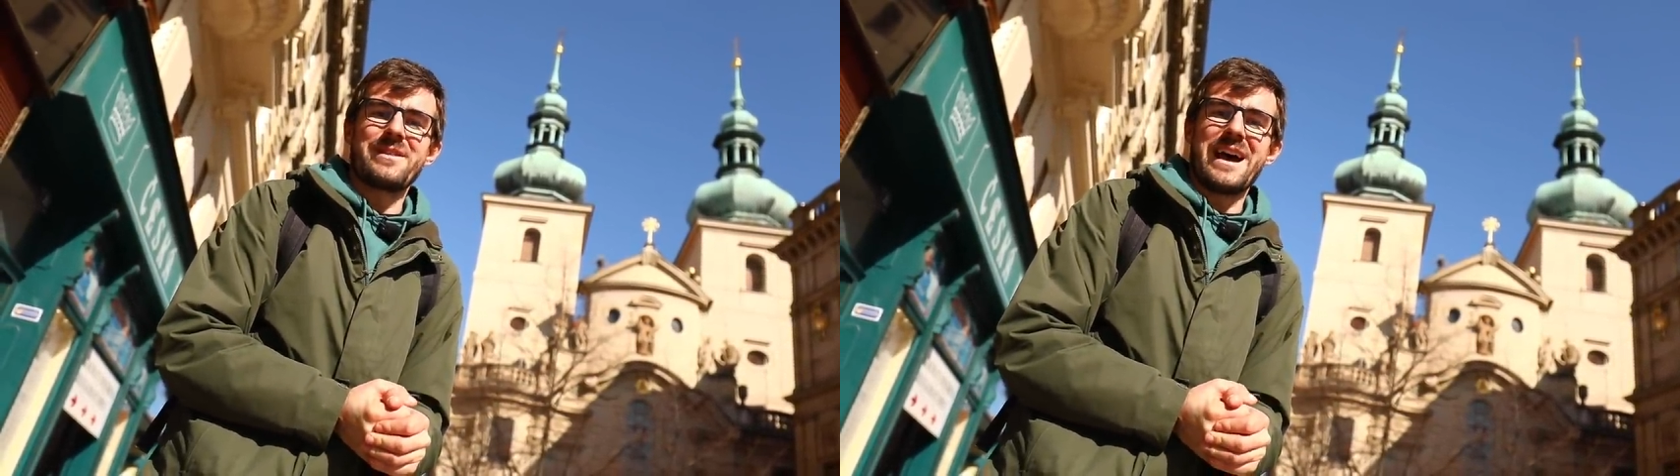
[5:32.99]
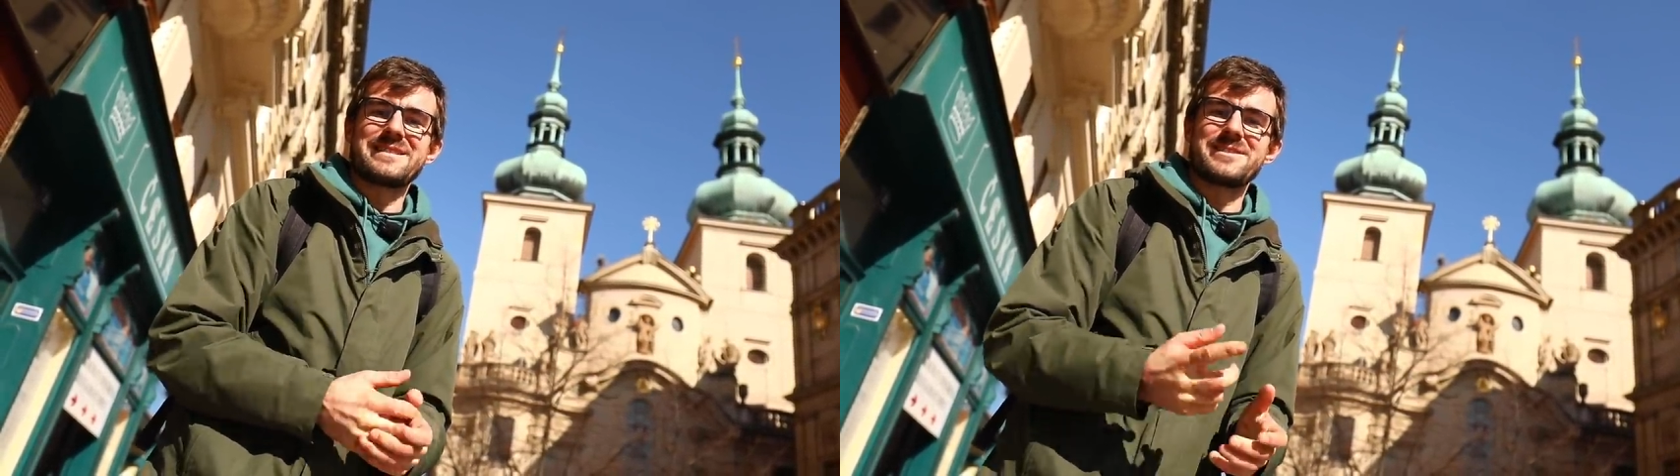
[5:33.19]

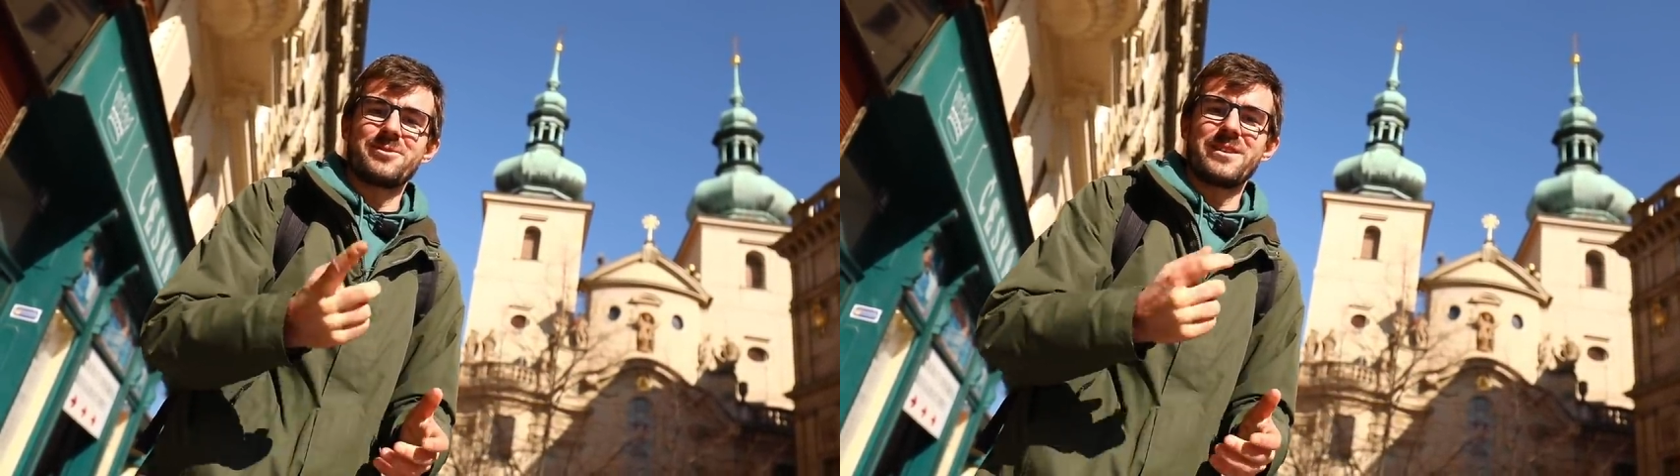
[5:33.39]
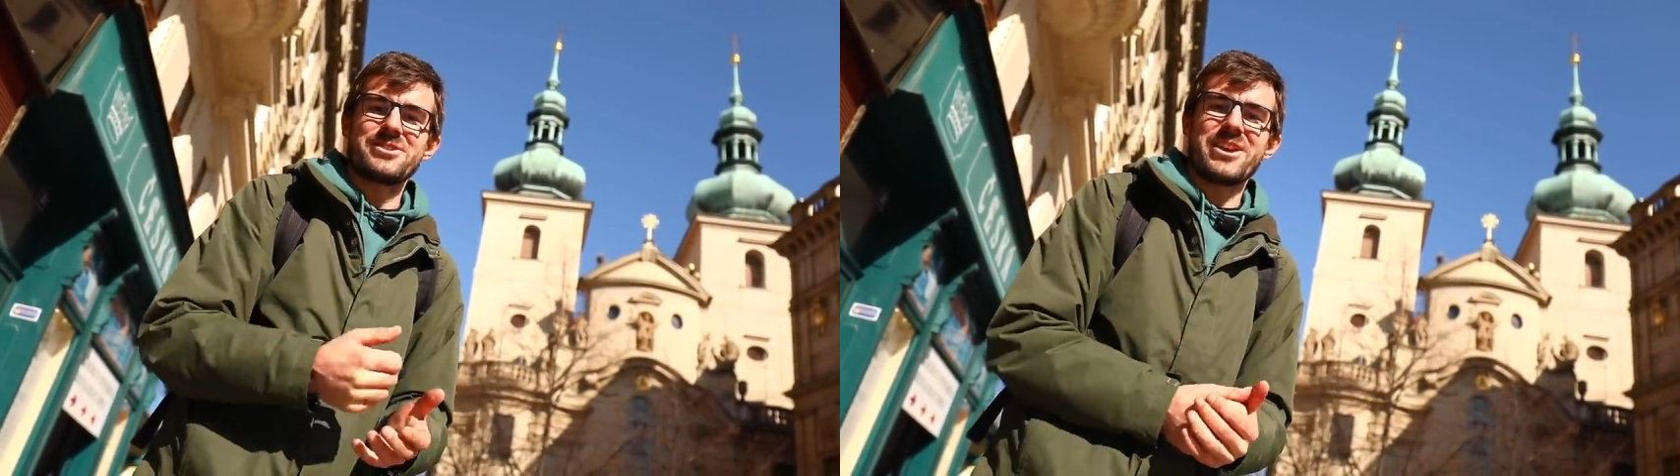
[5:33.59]
that.
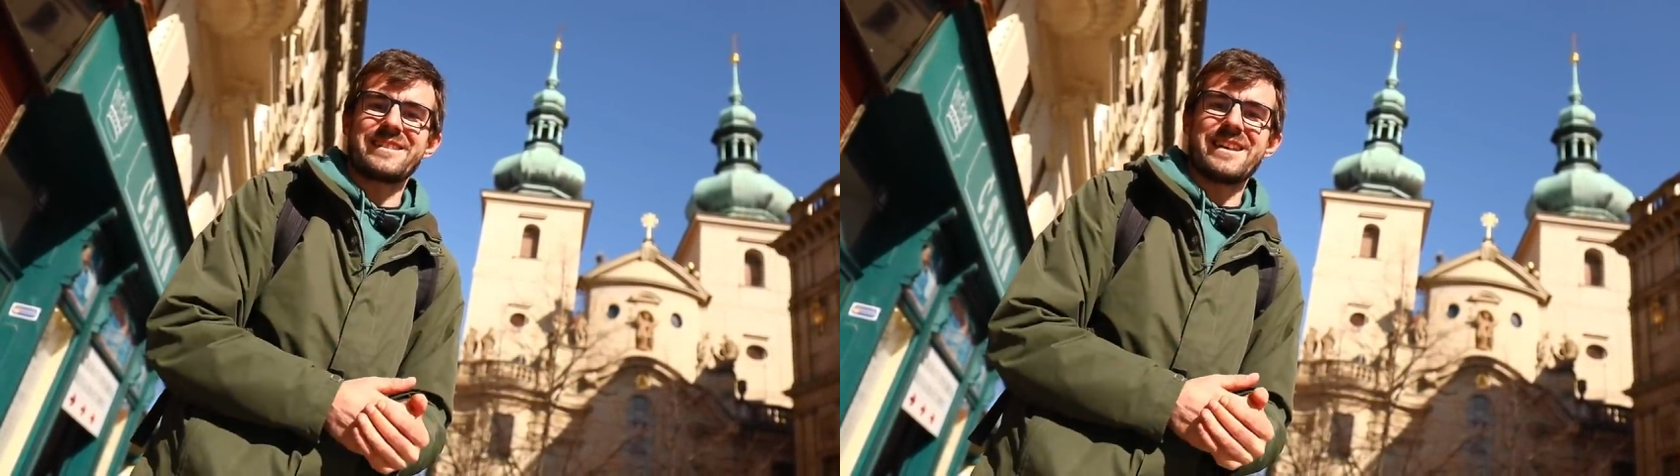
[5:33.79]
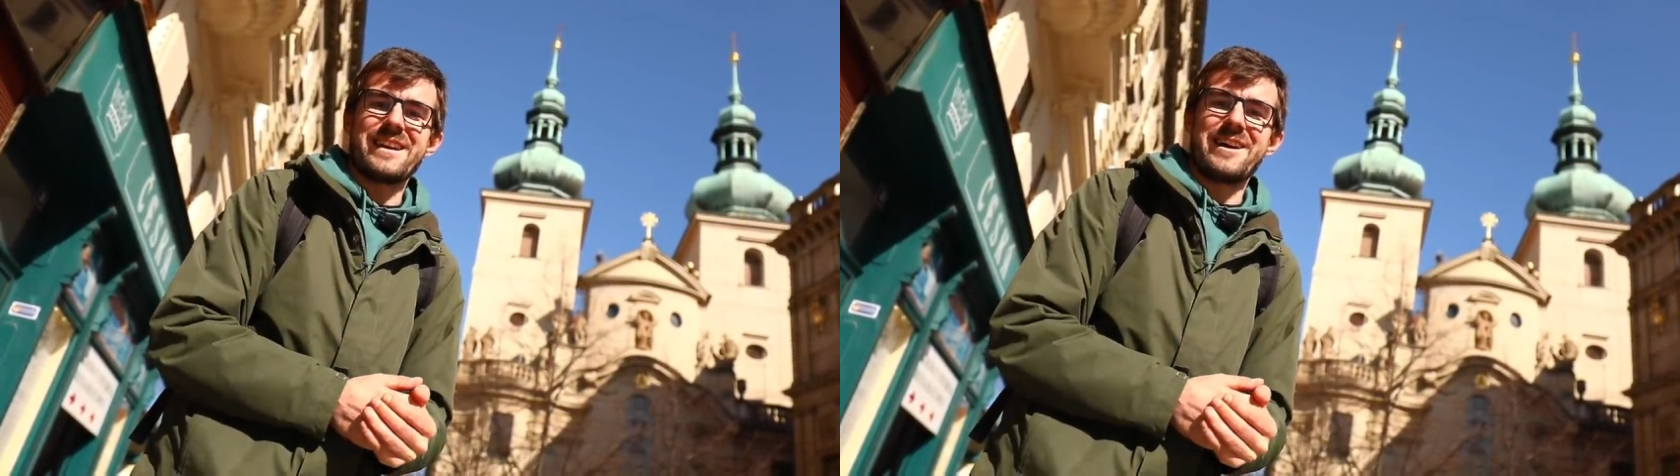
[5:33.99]
So check
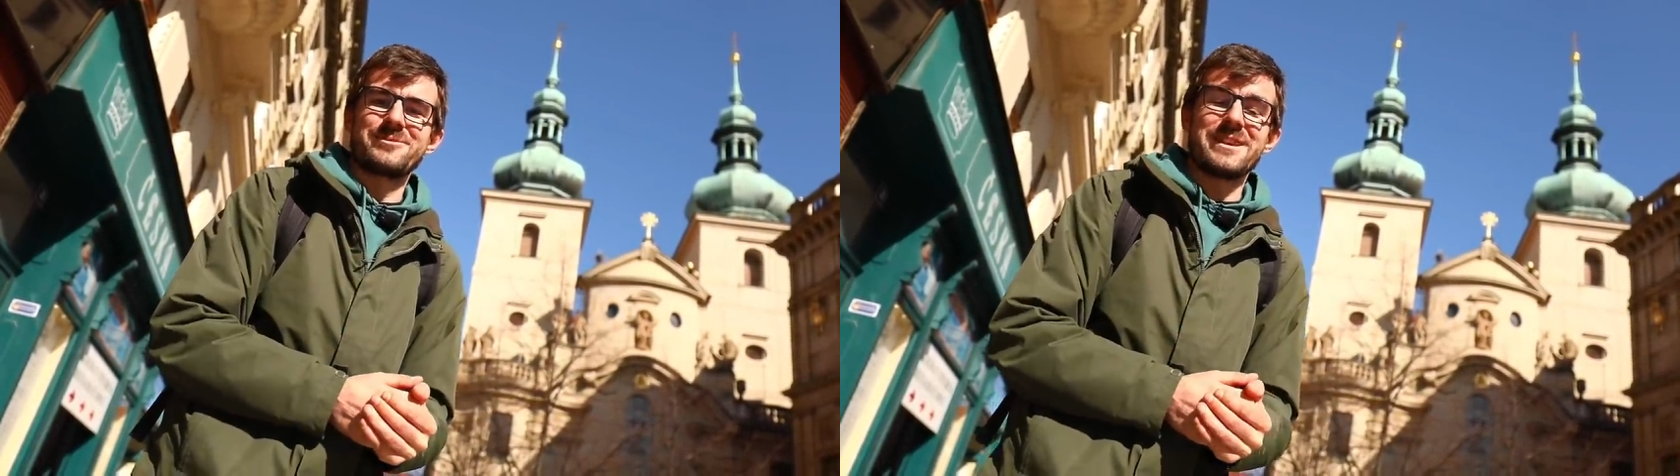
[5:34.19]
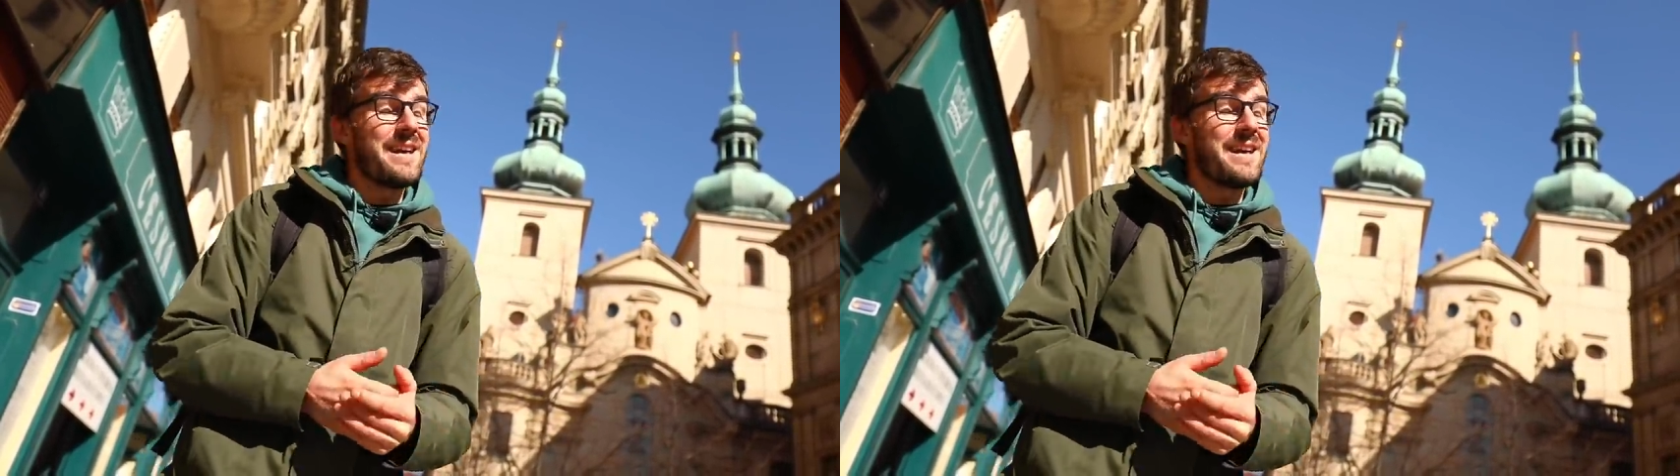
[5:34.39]
that out.